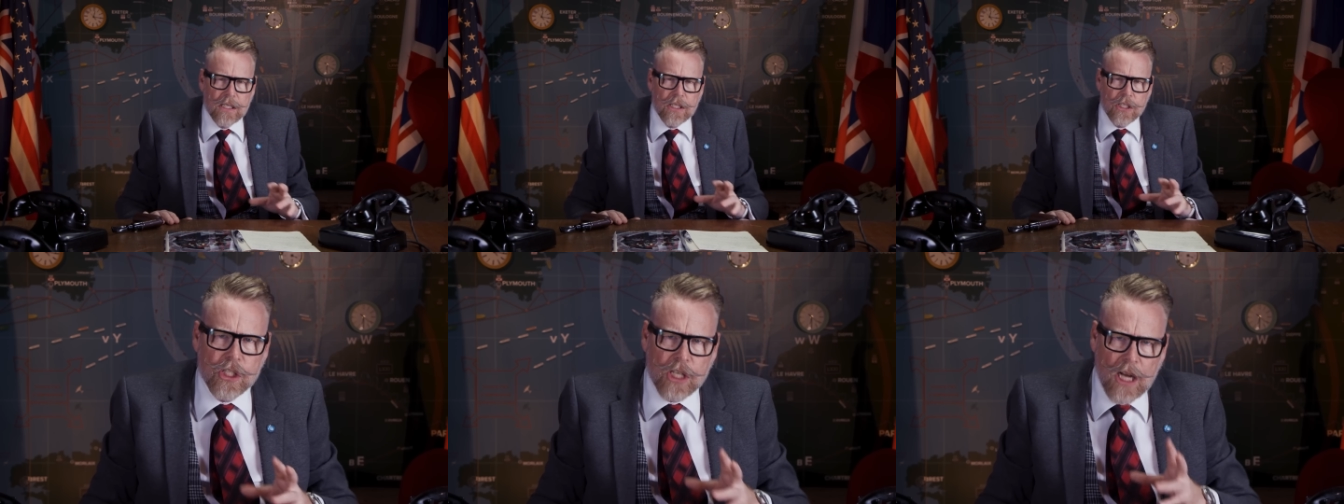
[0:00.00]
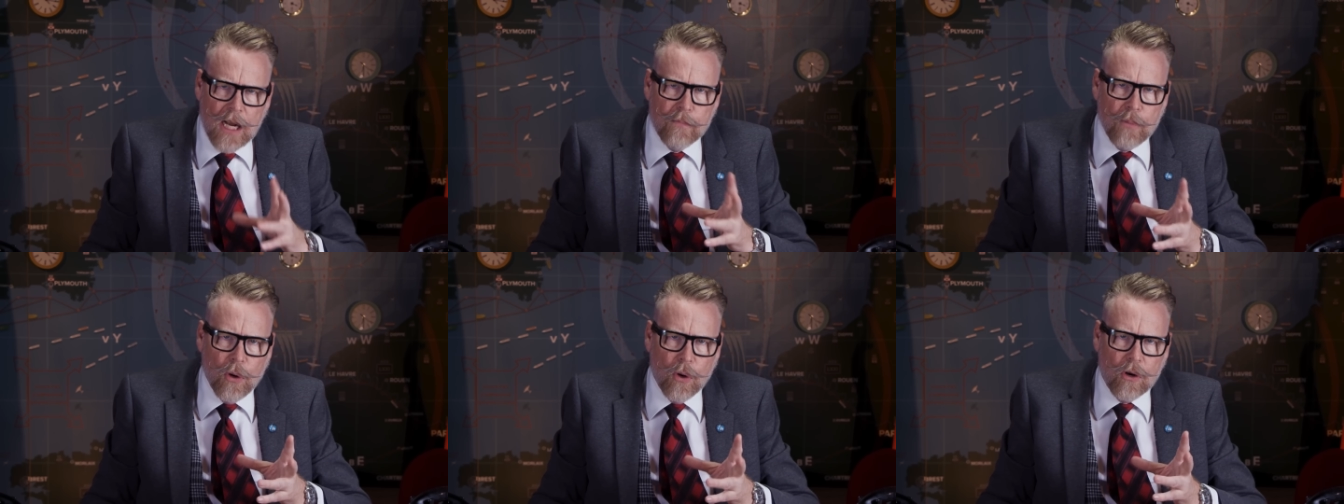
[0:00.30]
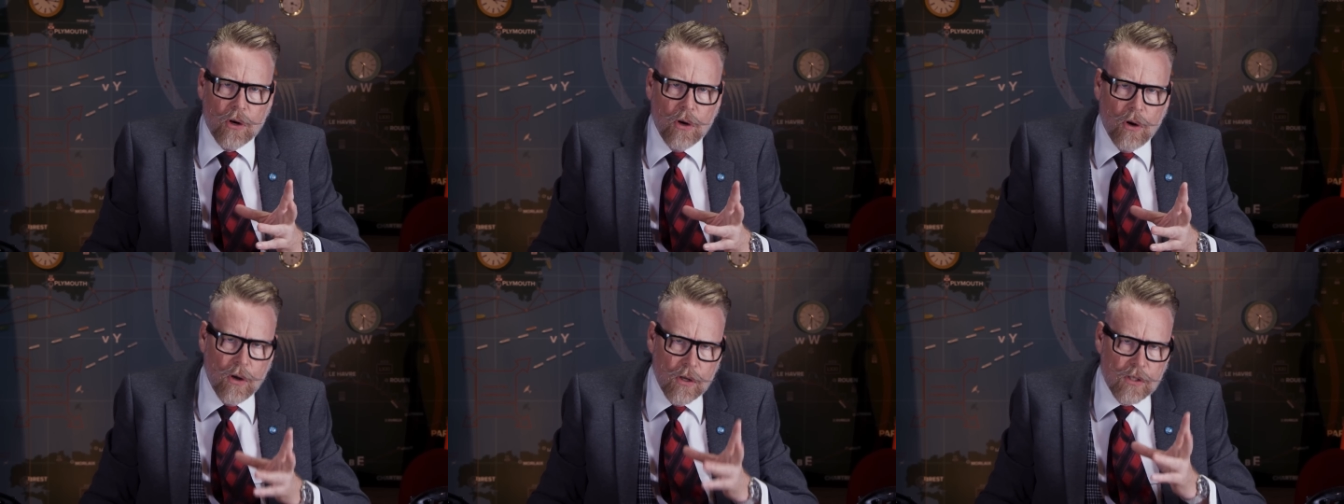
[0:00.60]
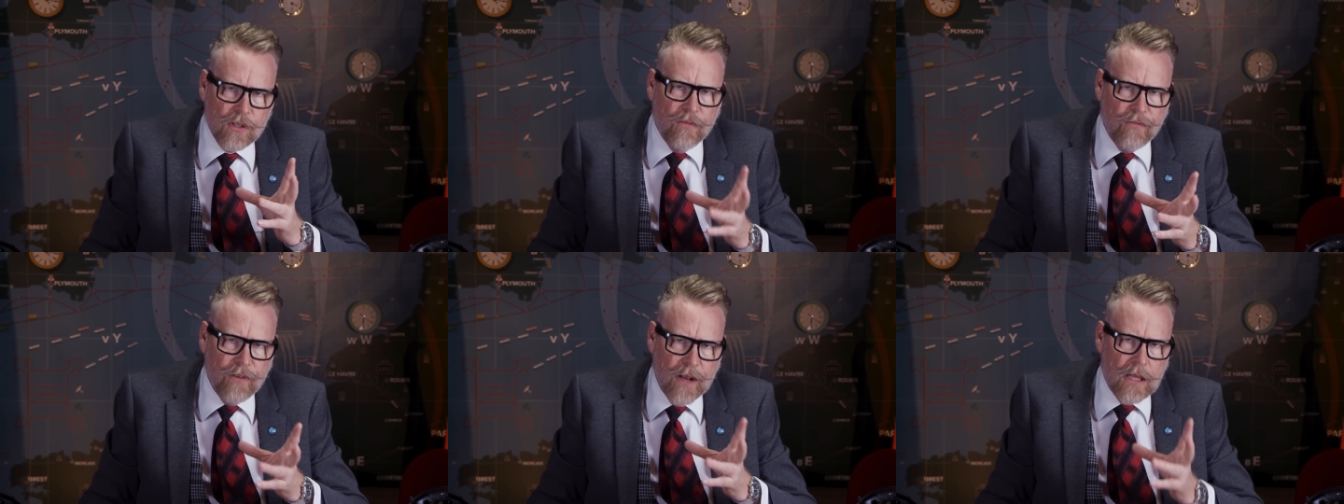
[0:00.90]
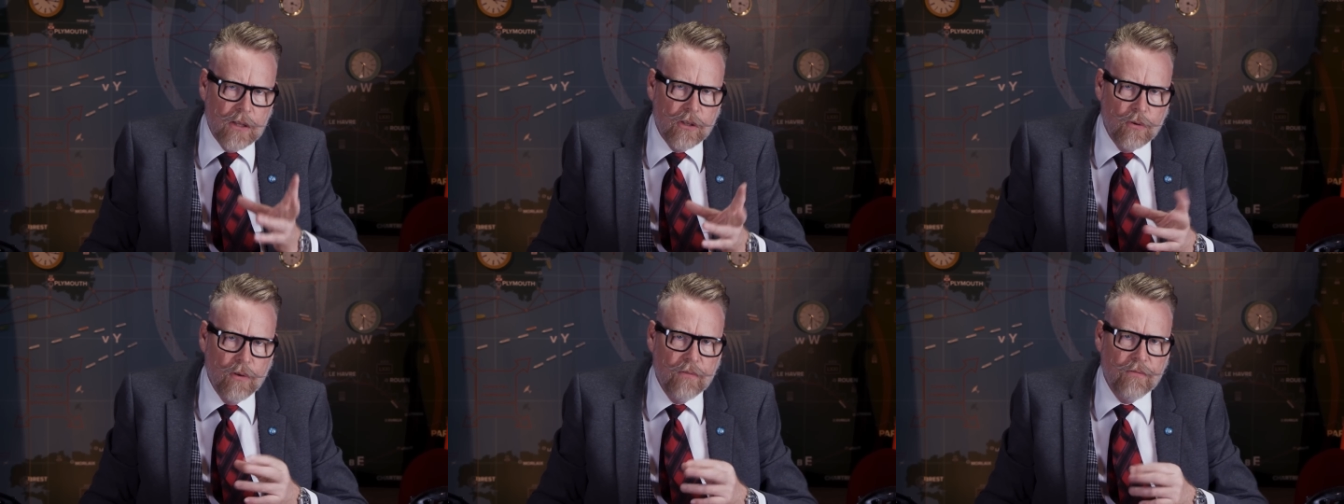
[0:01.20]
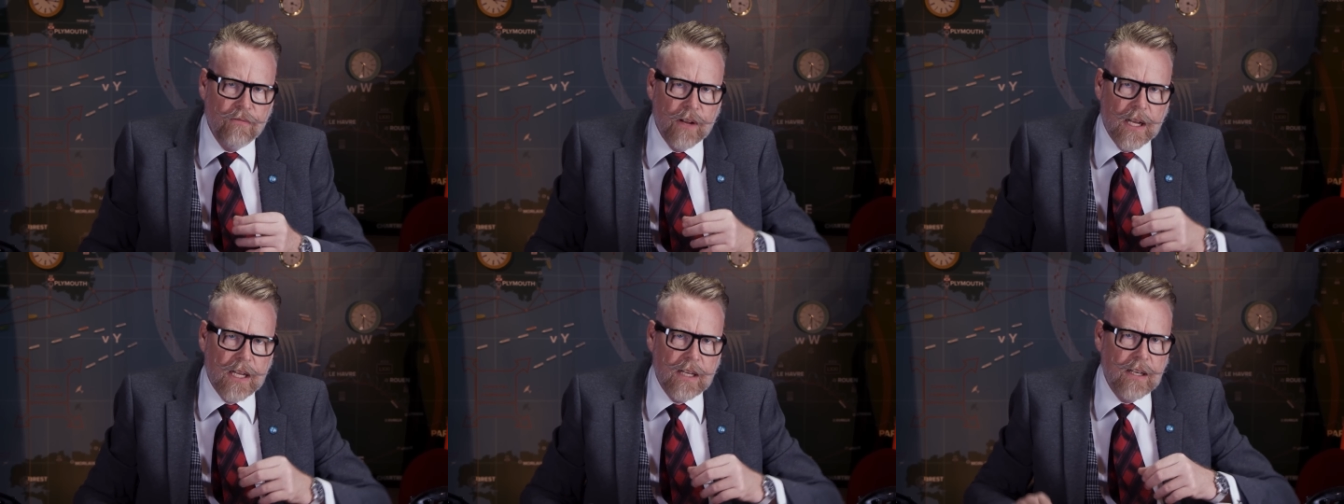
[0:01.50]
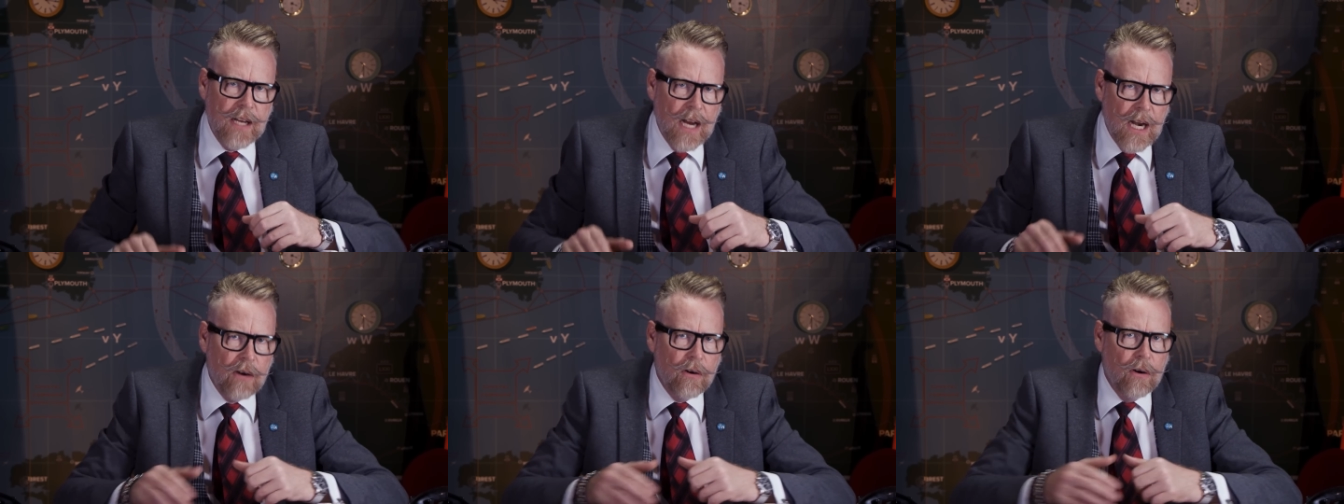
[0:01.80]
Steinbock also failed to
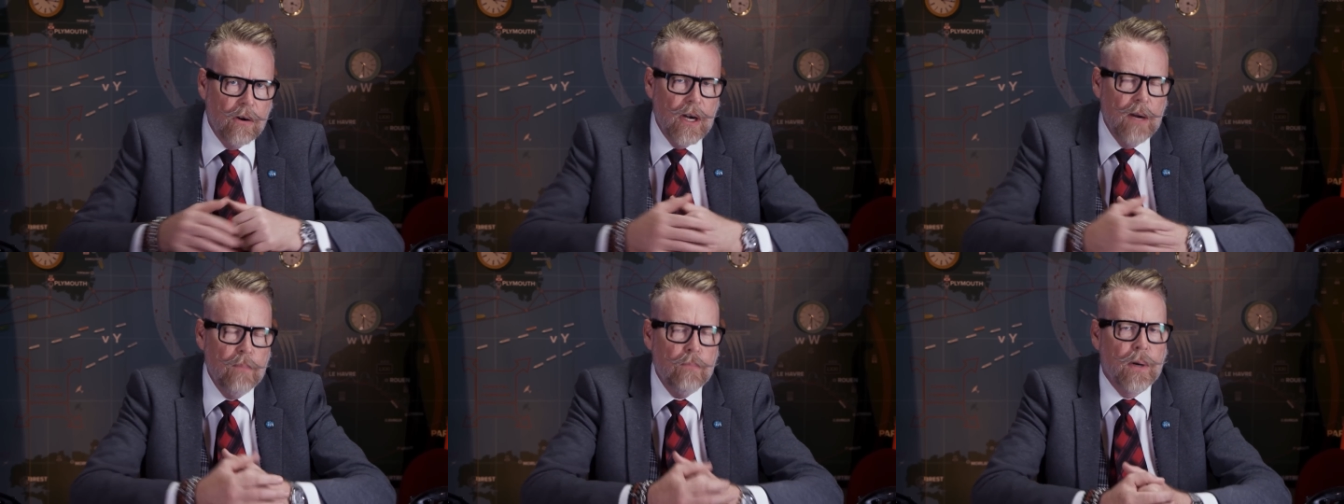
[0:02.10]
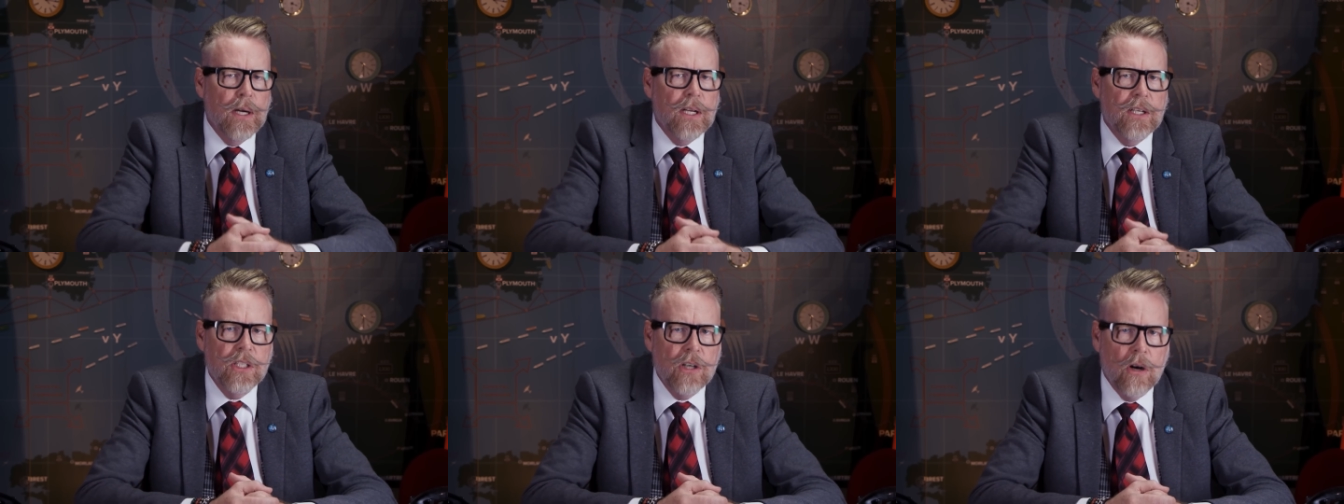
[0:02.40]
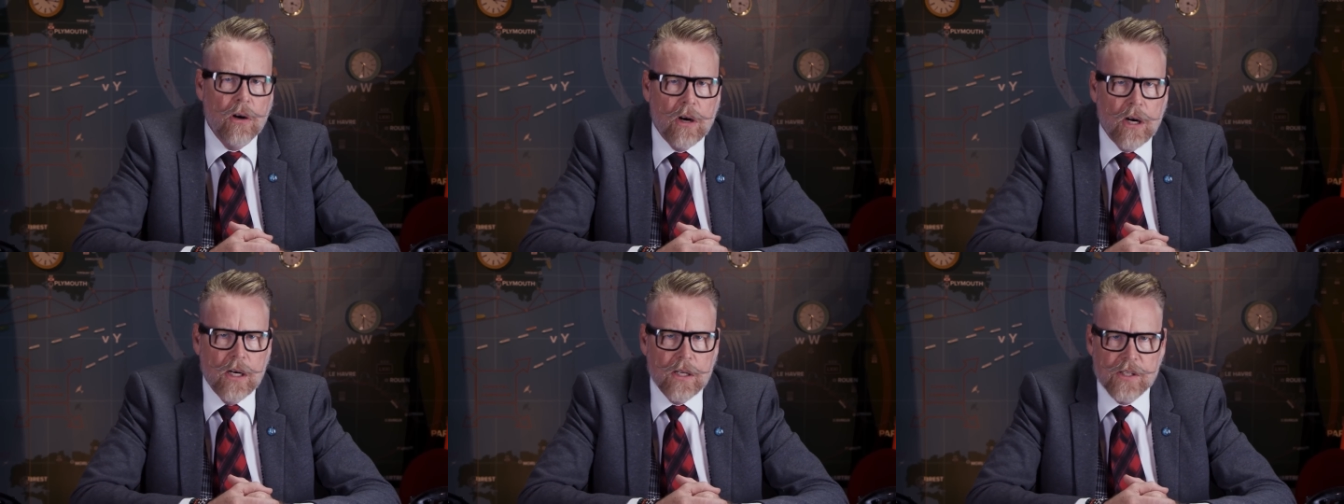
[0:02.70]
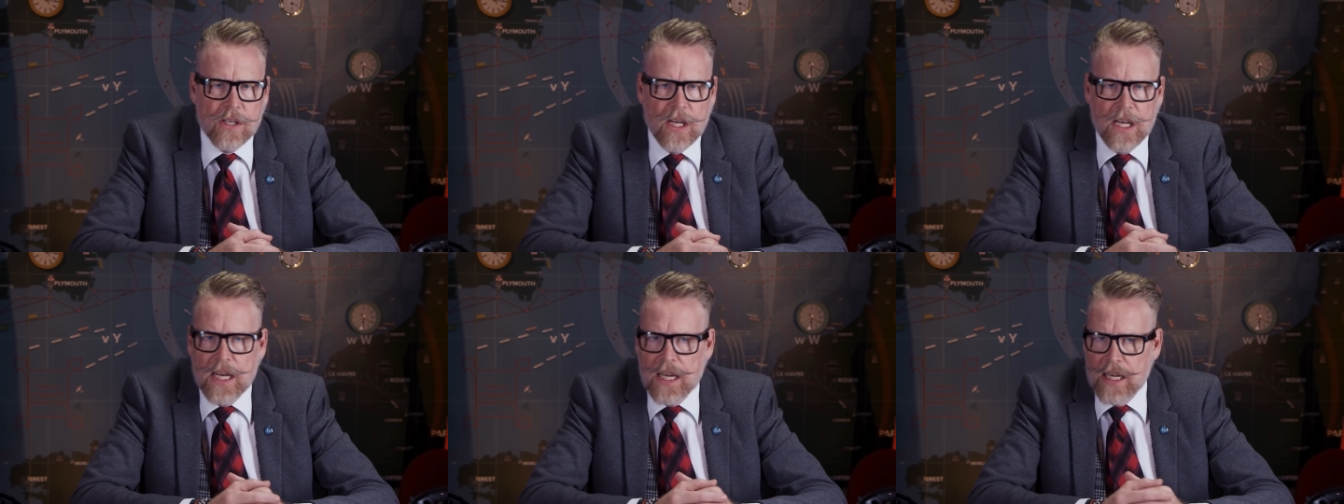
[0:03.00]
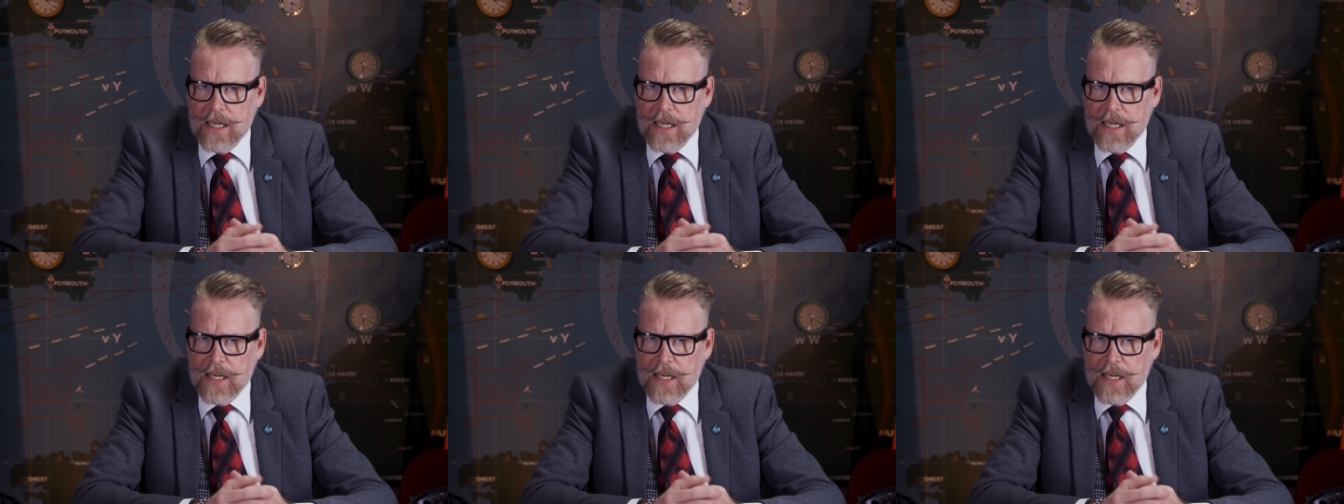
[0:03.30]
inflict terror in British hearts.